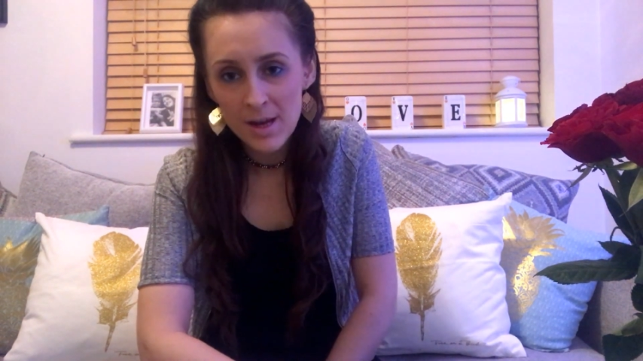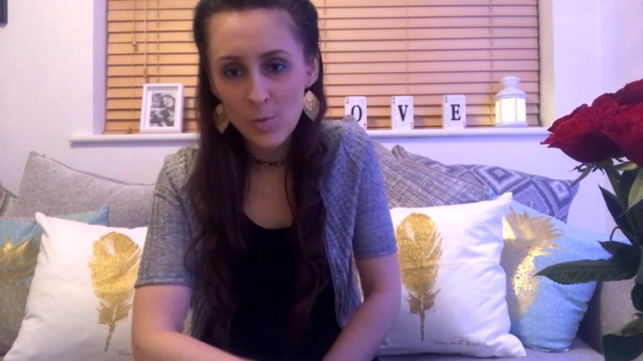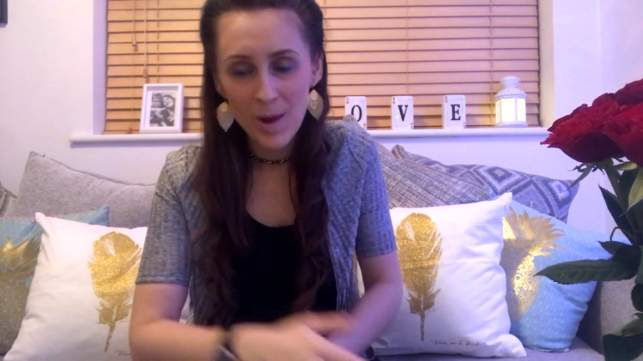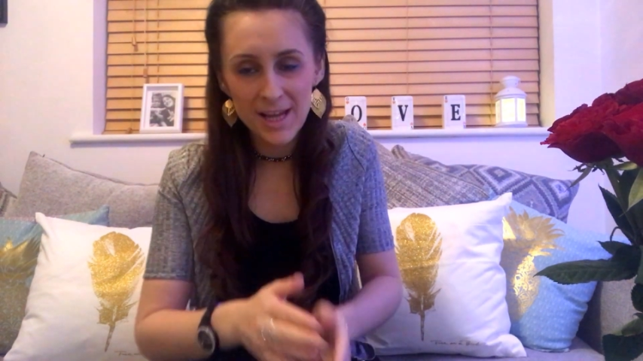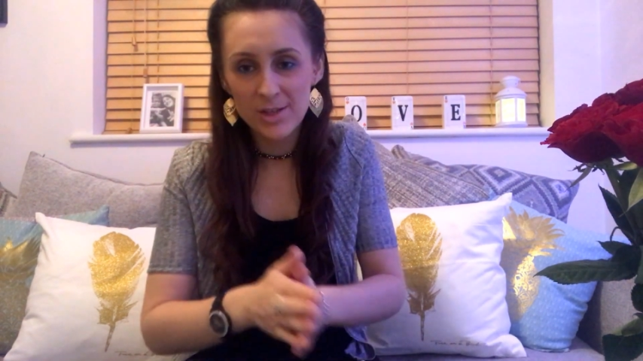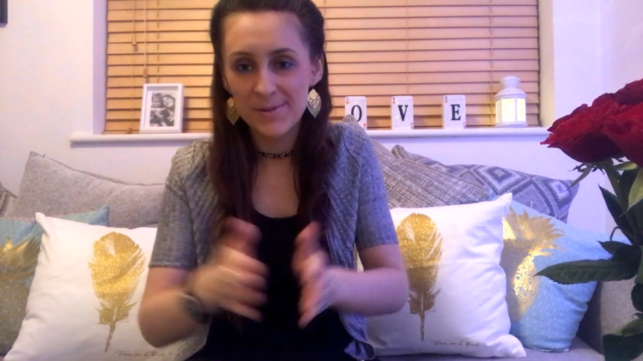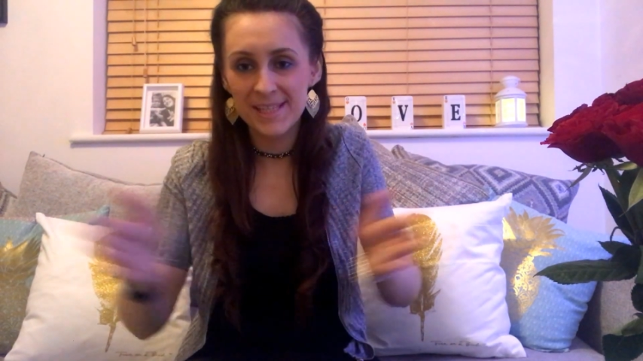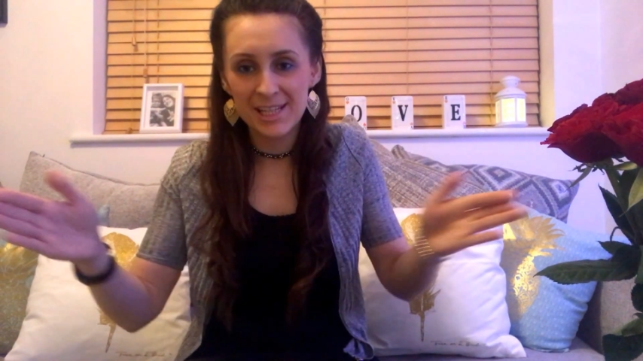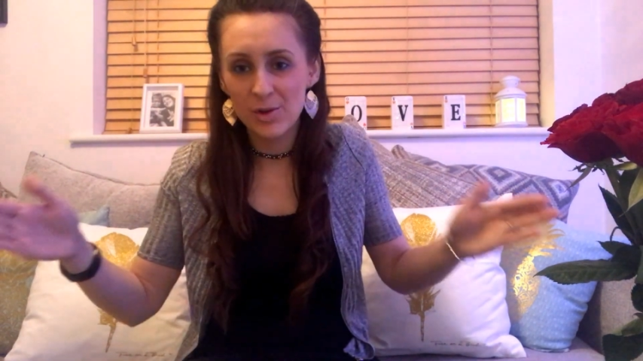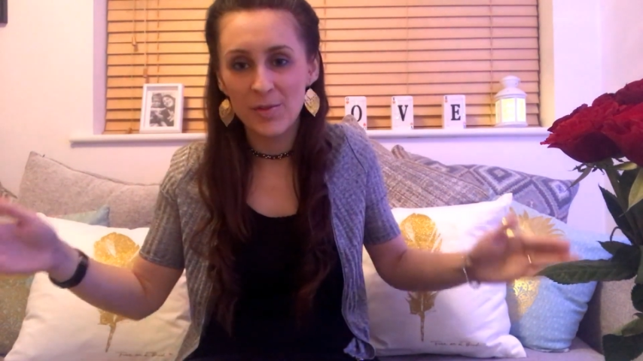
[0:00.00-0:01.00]
where you
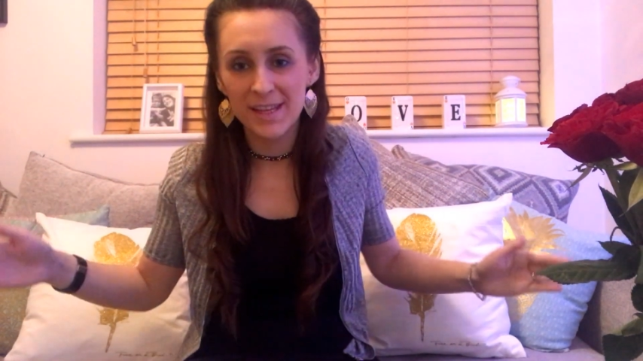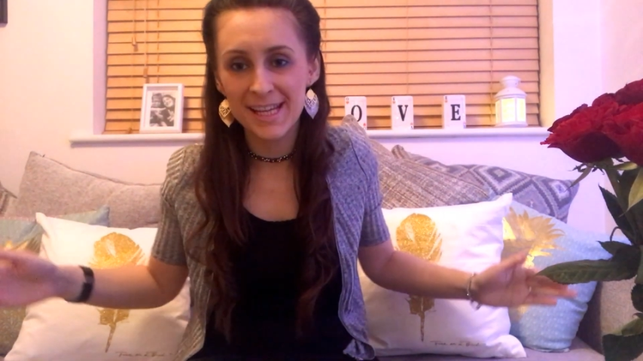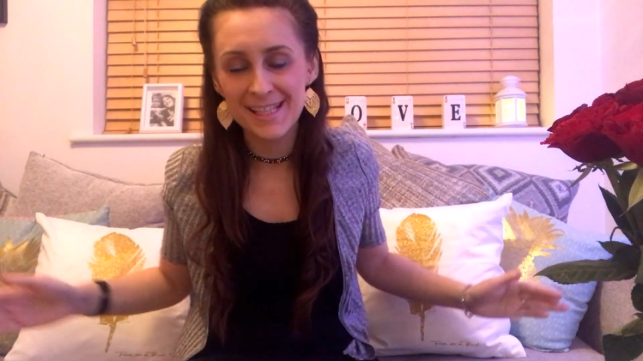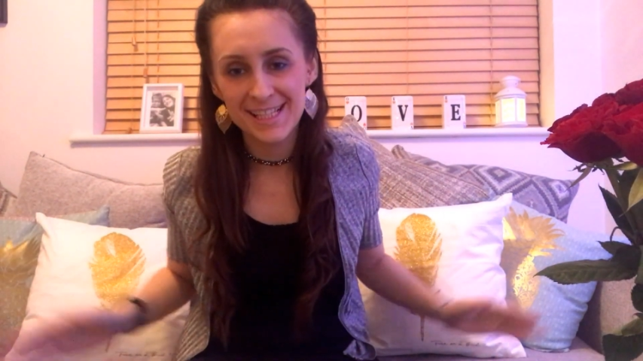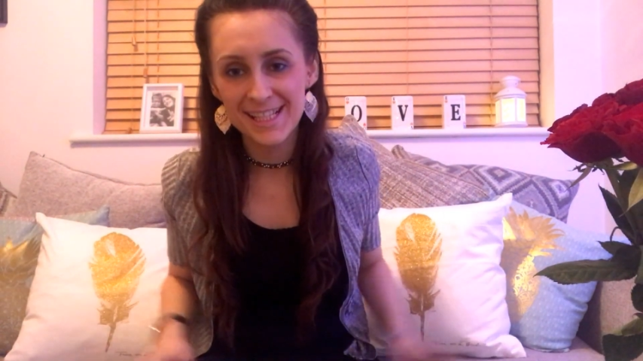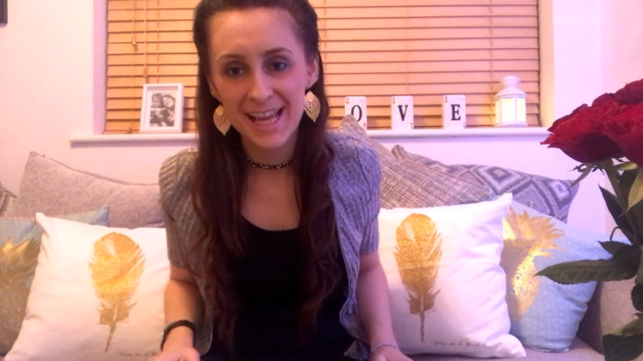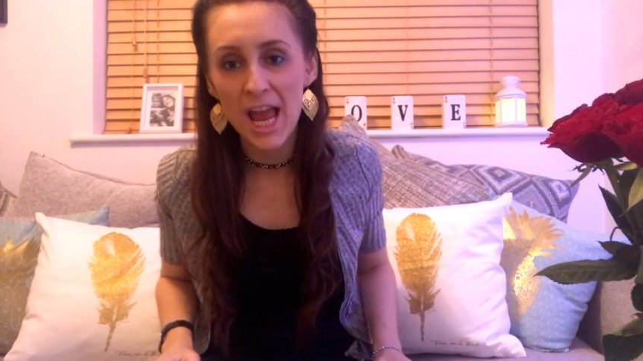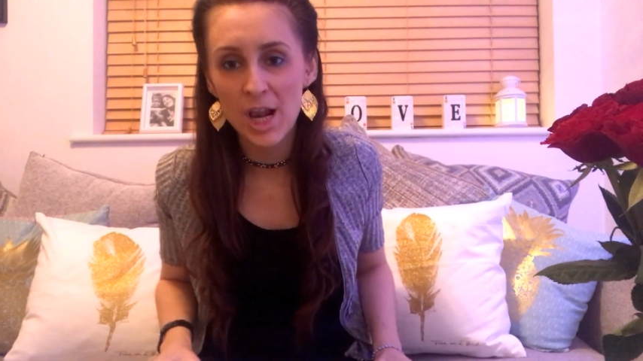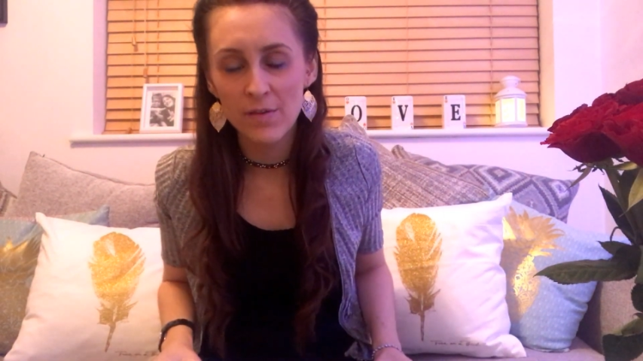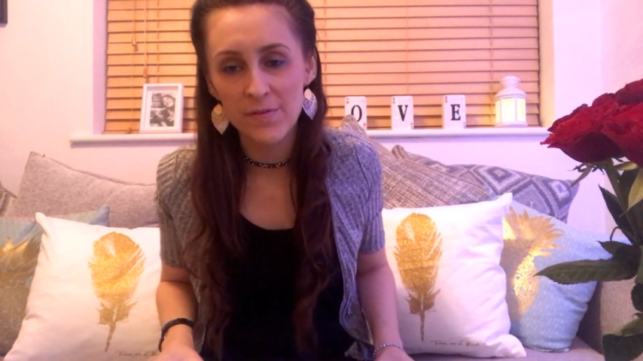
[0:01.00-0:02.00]
sit on the Kinsey
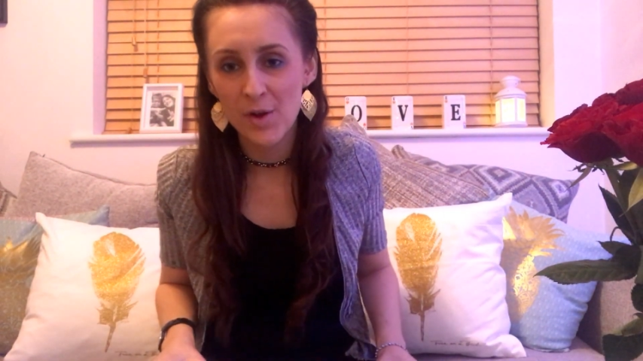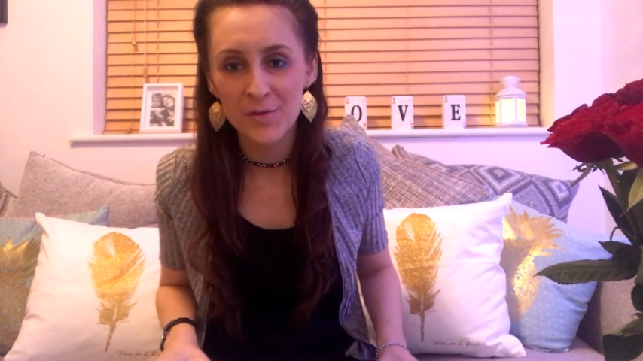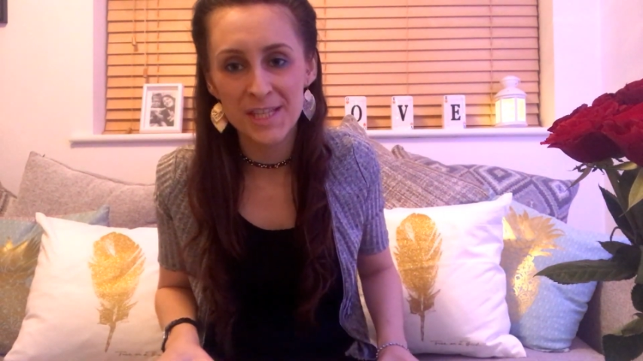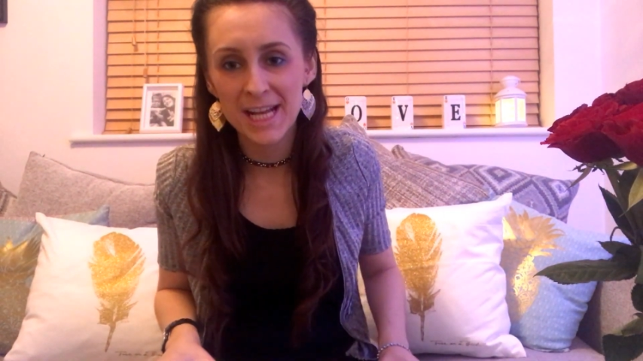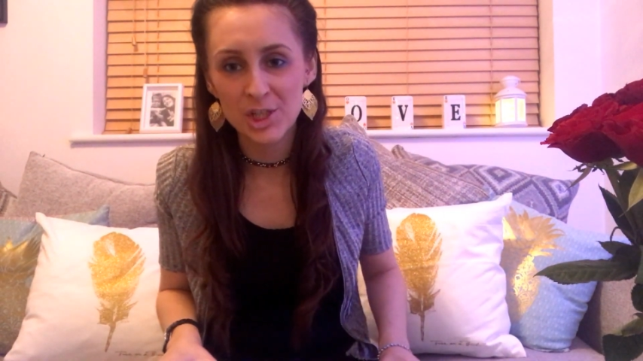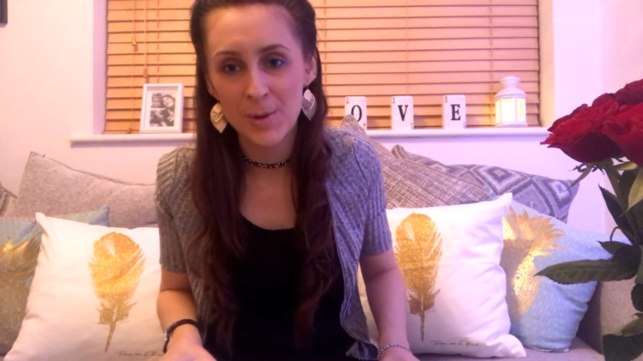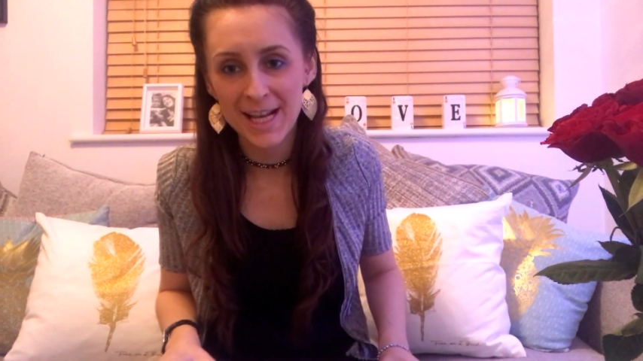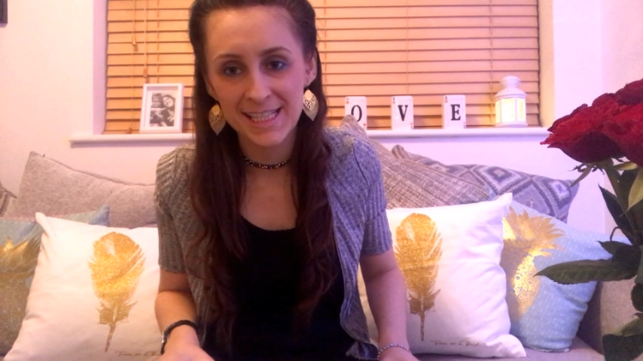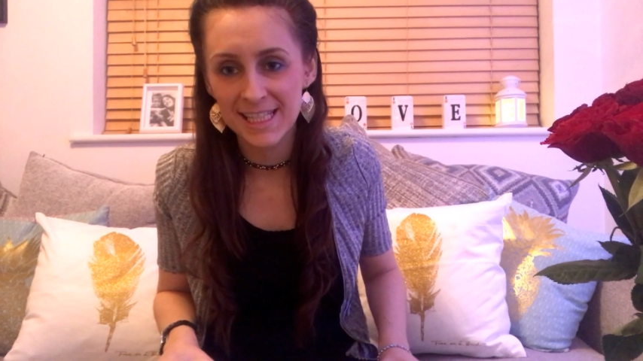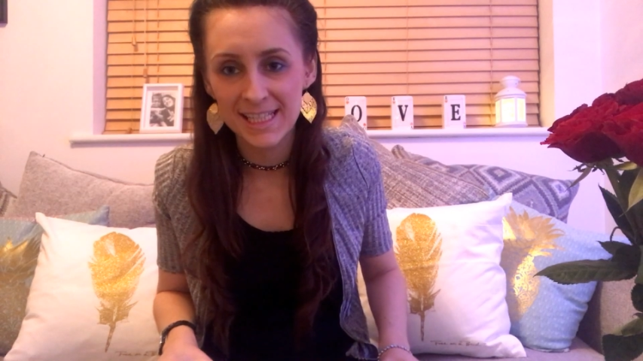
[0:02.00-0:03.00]
scale of
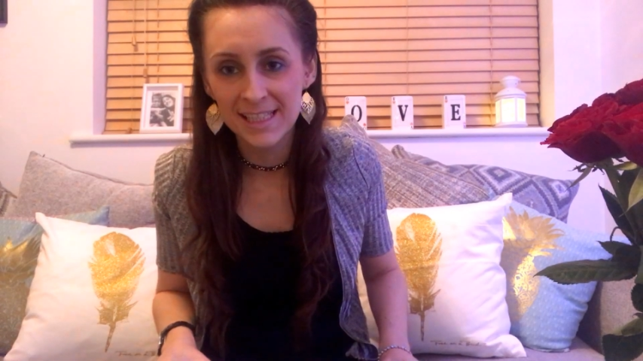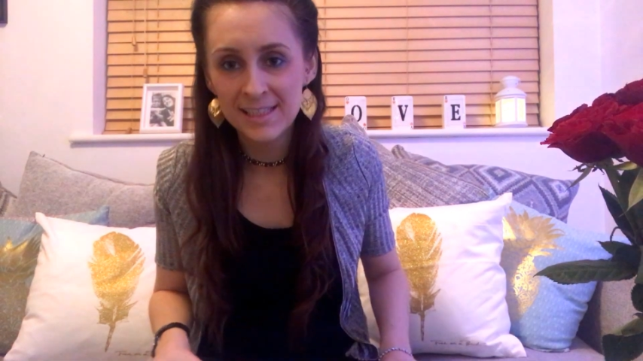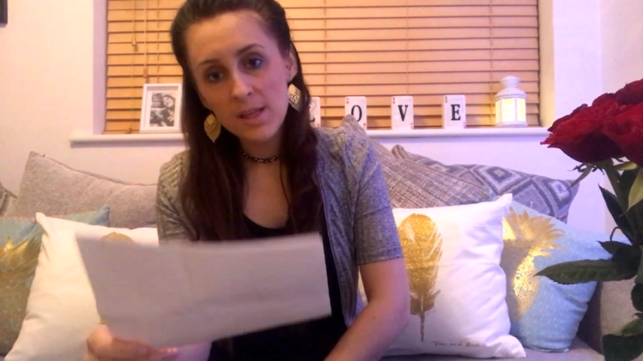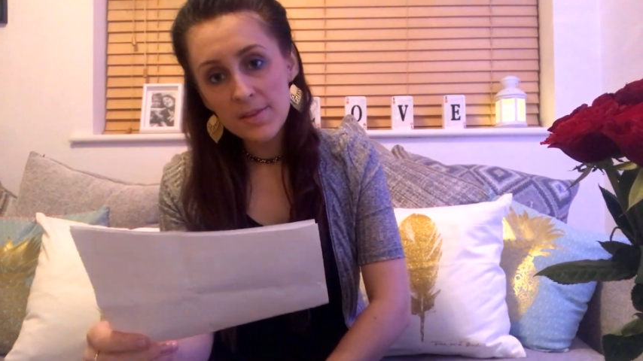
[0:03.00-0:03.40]
sexuality.